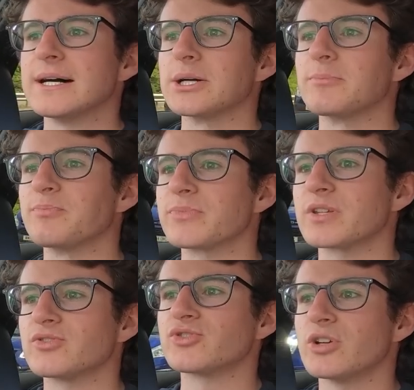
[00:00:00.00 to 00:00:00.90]
um,
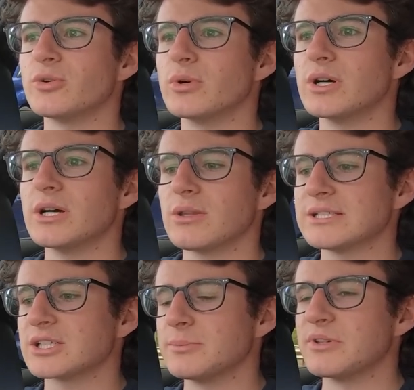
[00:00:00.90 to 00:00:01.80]
so uh,
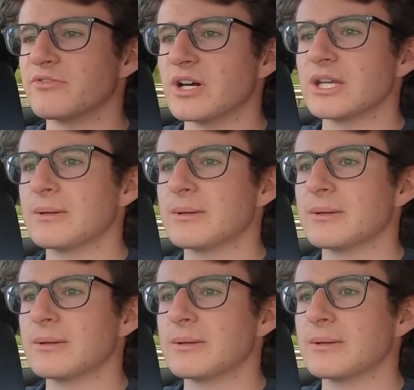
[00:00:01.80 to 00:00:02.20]
that's going to be fun.